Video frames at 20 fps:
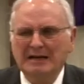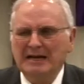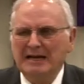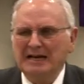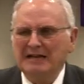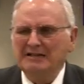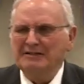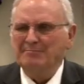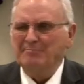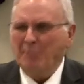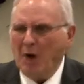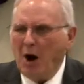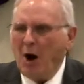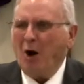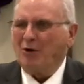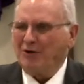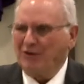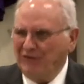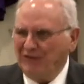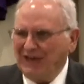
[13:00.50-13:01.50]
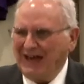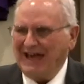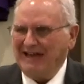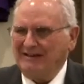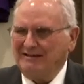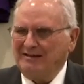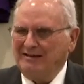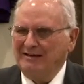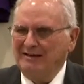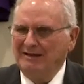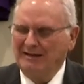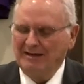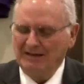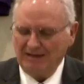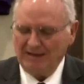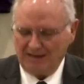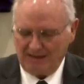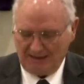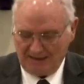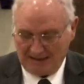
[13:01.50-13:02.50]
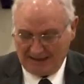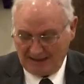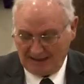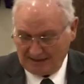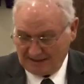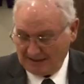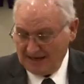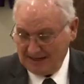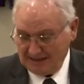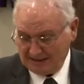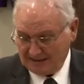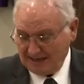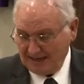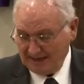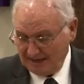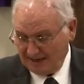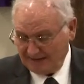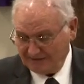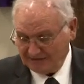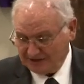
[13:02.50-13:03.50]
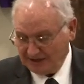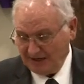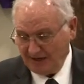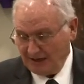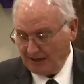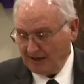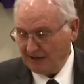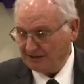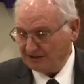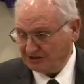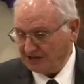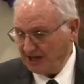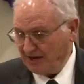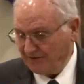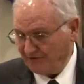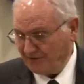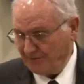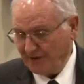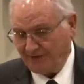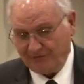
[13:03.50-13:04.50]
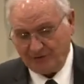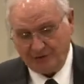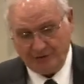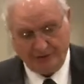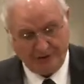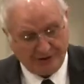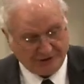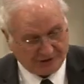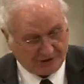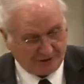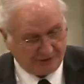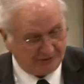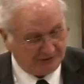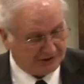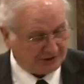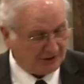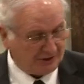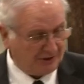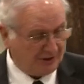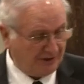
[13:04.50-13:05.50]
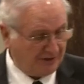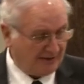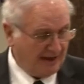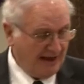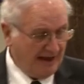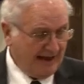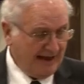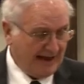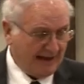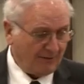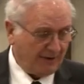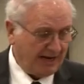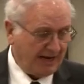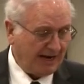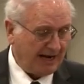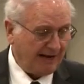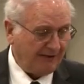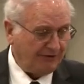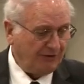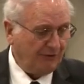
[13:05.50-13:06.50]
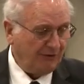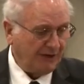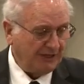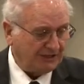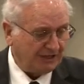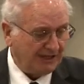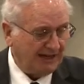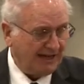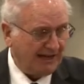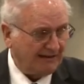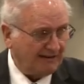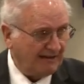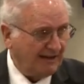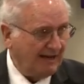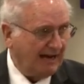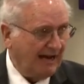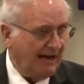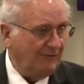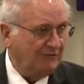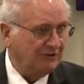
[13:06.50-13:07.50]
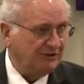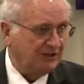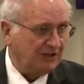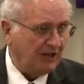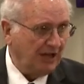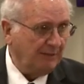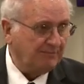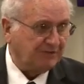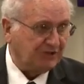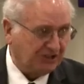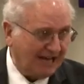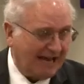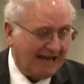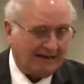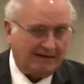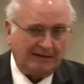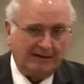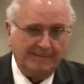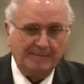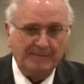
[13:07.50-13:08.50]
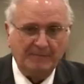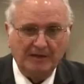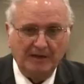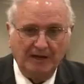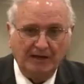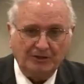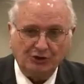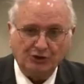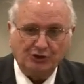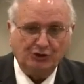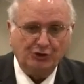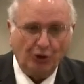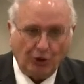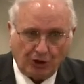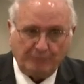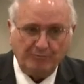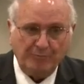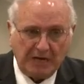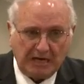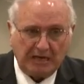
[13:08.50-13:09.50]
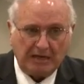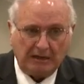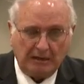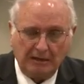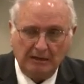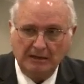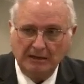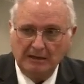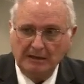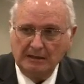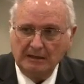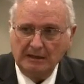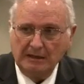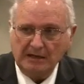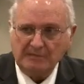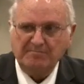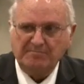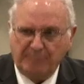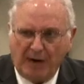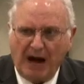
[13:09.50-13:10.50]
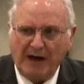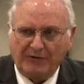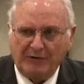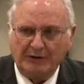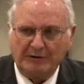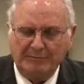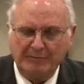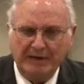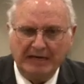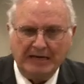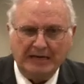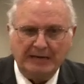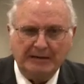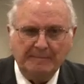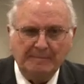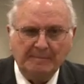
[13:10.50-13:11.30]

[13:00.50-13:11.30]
and mock that. I, th- I tell you, I've seen a lot of stuff in my few years on this earth, and when I got through watching that thing, I was upset. It shook me, it bothered me